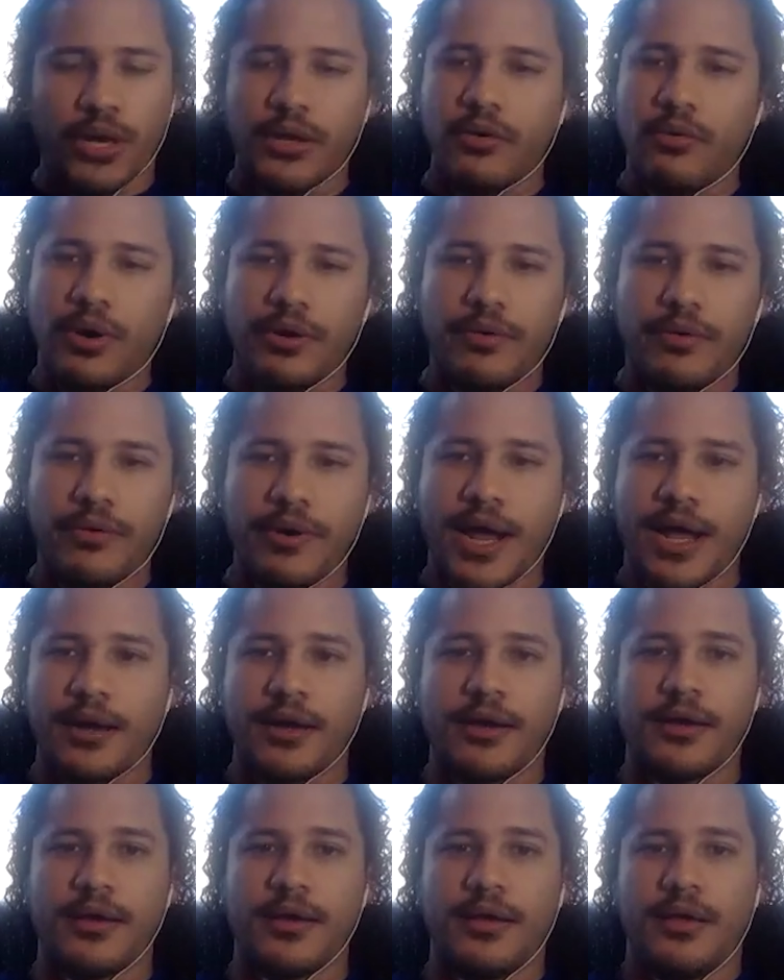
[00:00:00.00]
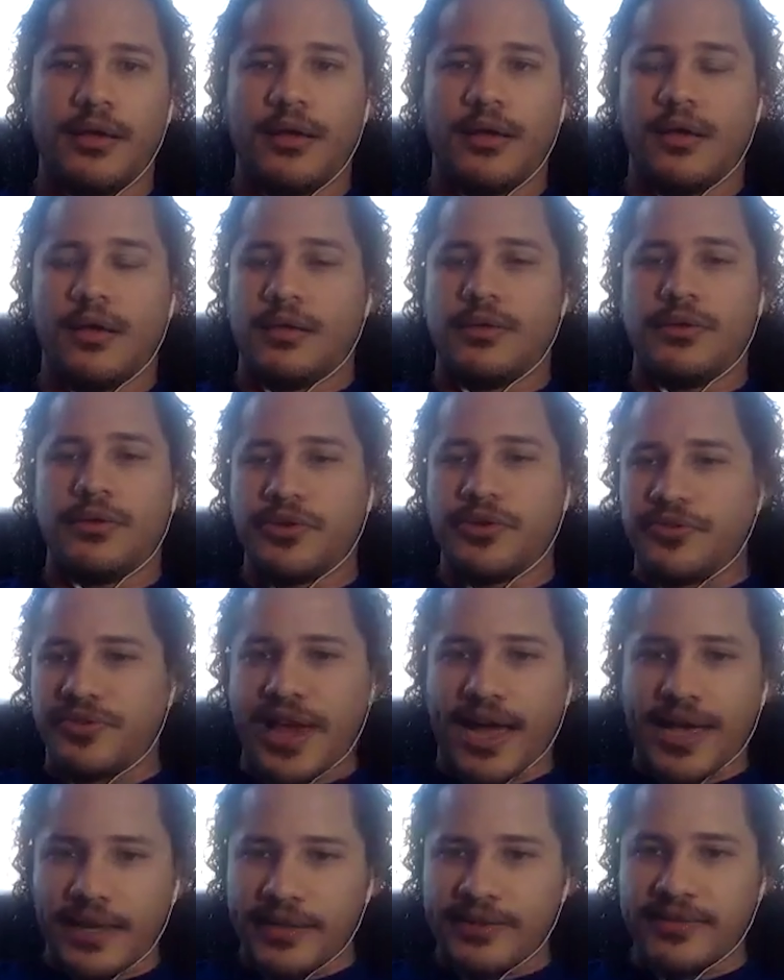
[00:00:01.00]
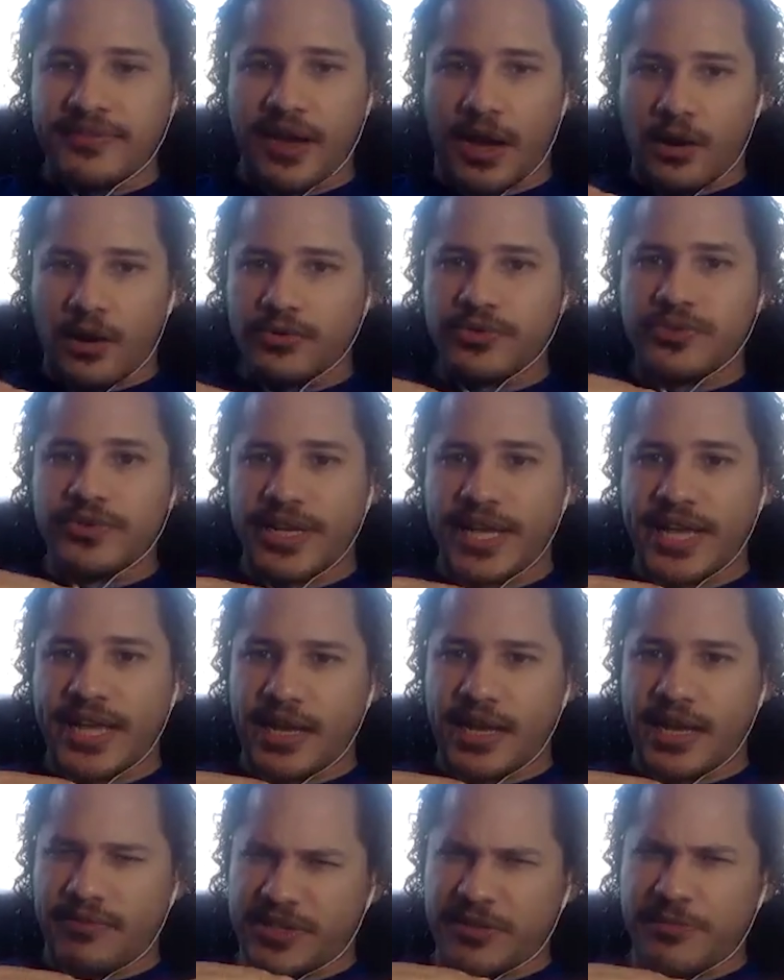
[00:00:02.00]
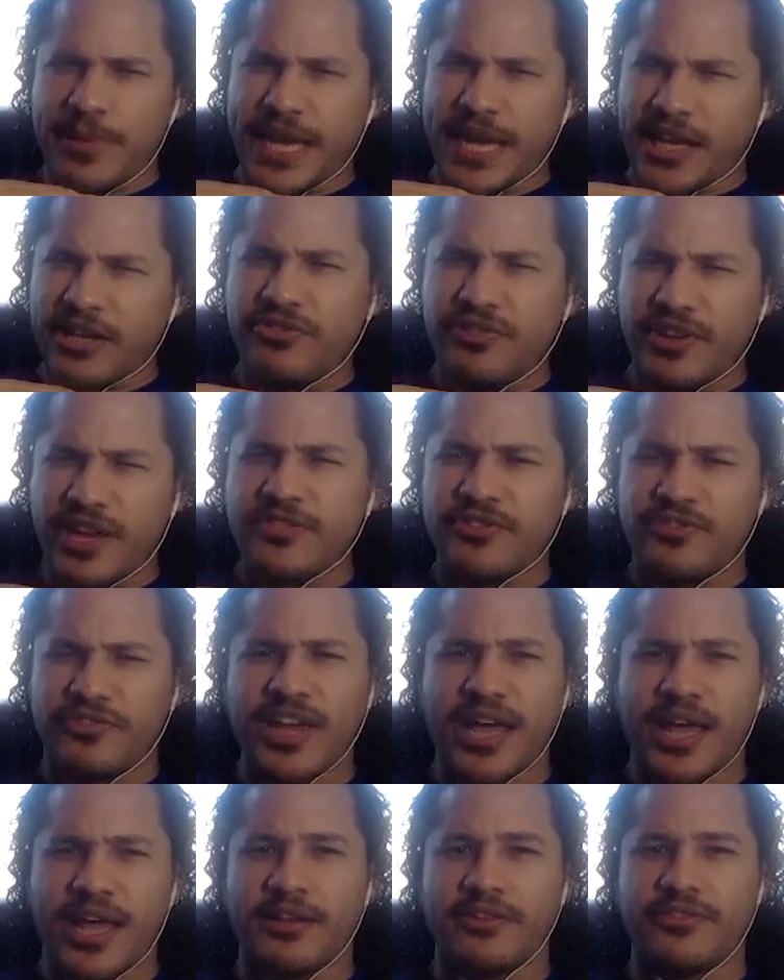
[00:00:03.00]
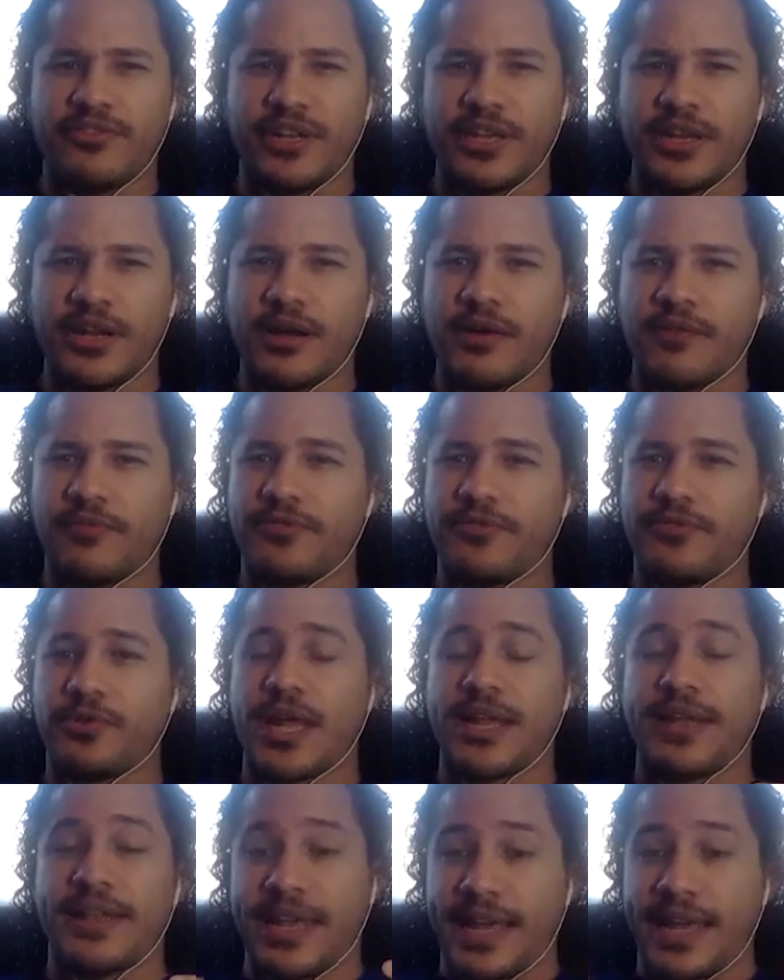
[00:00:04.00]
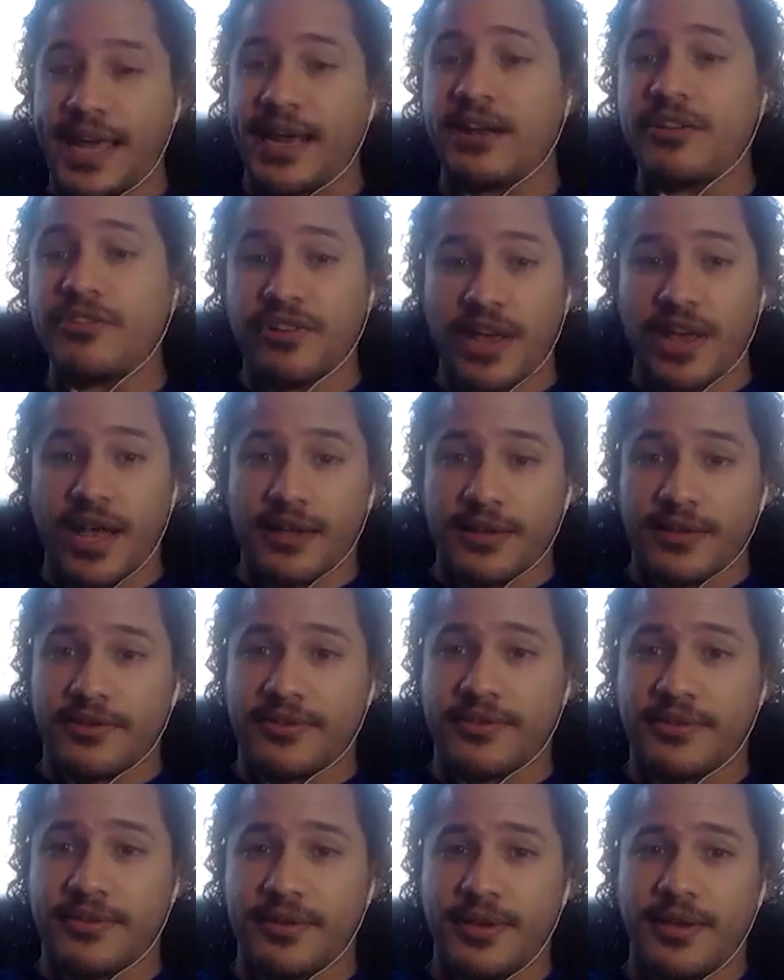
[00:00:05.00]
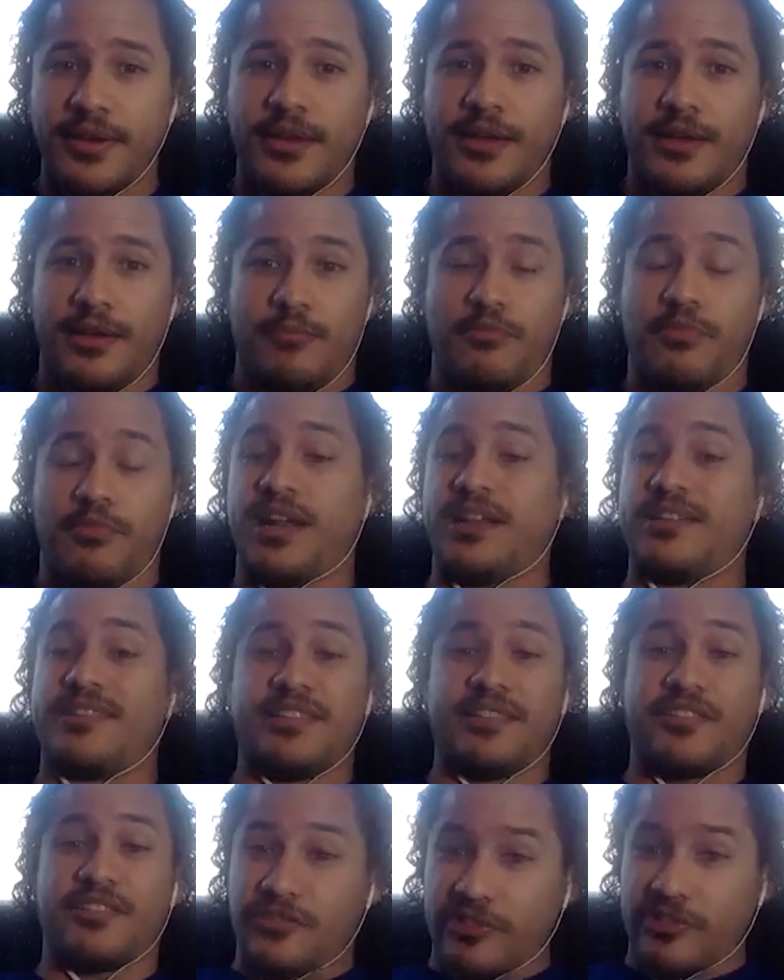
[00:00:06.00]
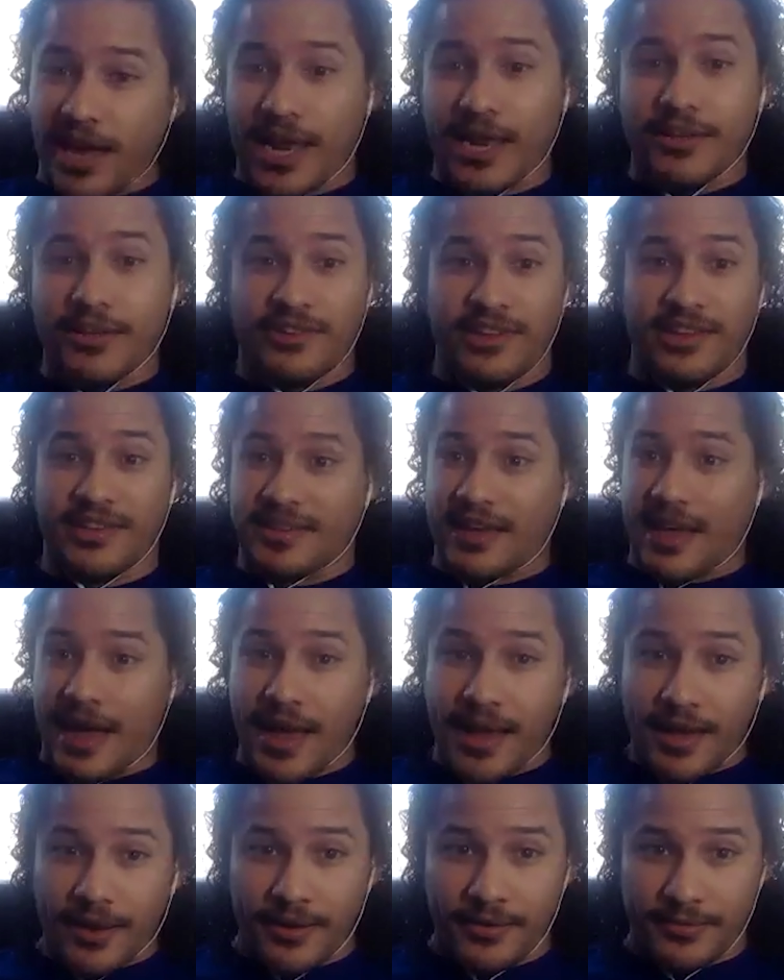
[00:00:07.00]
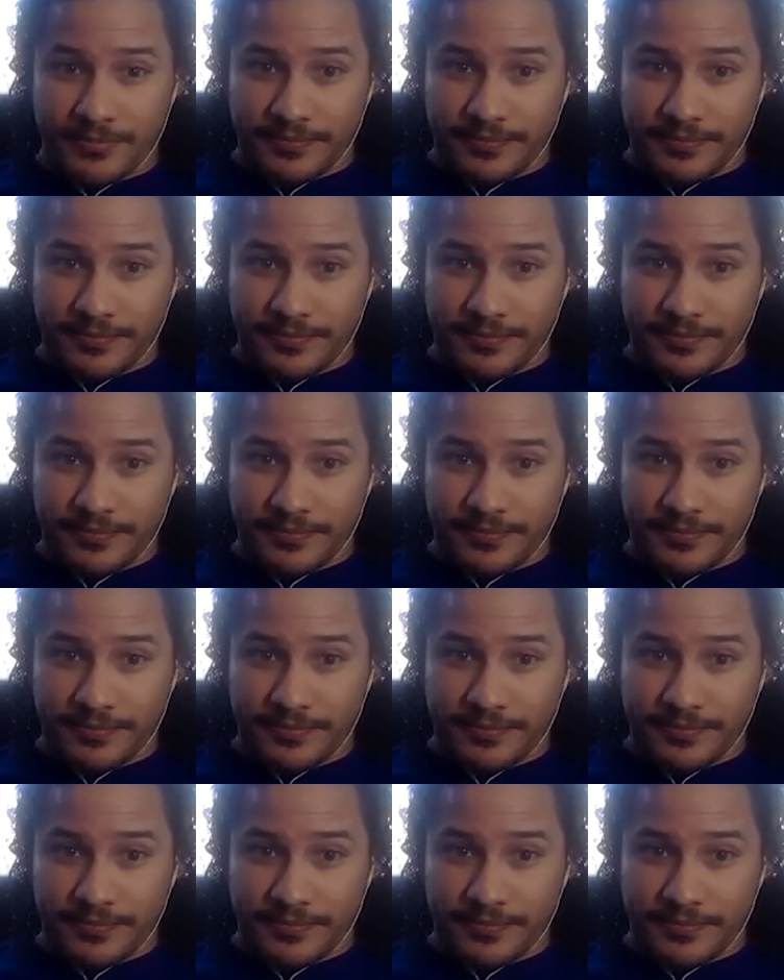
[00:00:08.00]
lower rank, you dial it down to their level to make it just challenging enough so that they get a chance. But it's challenging, it's hard,